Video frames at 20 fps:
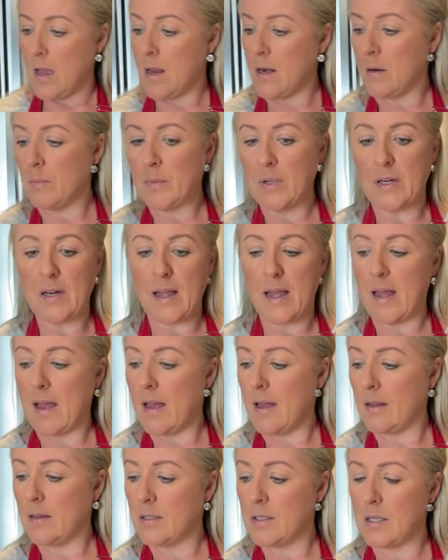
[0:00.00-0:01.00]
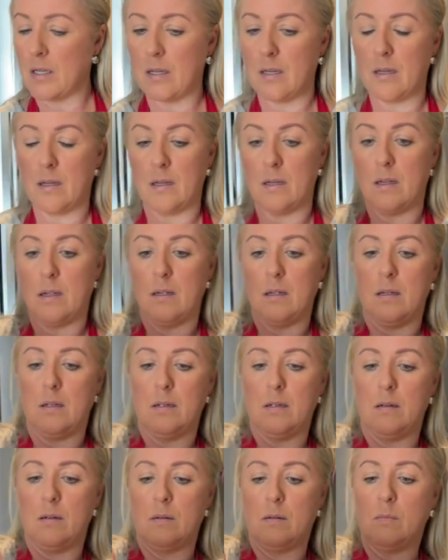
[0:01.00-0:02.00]
Get all that garlic in
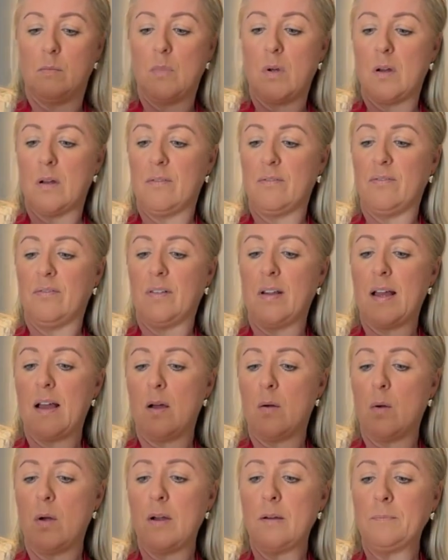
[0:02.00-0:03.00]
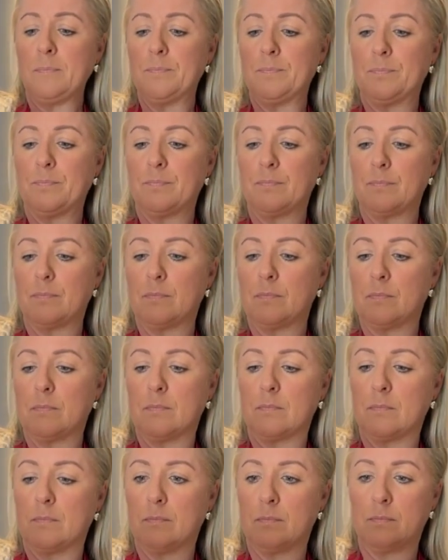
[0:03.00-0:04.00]
there. And I'm going to
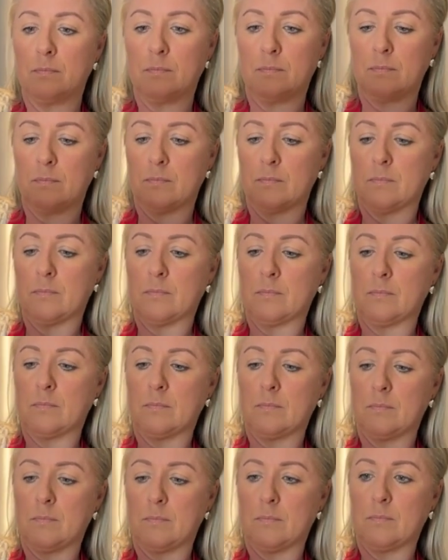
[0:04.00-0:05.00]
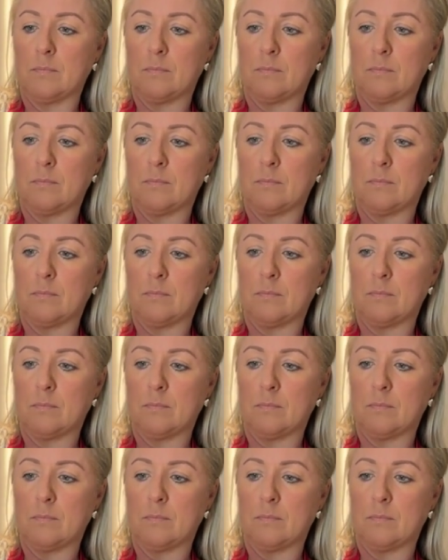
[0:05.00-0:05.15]
add my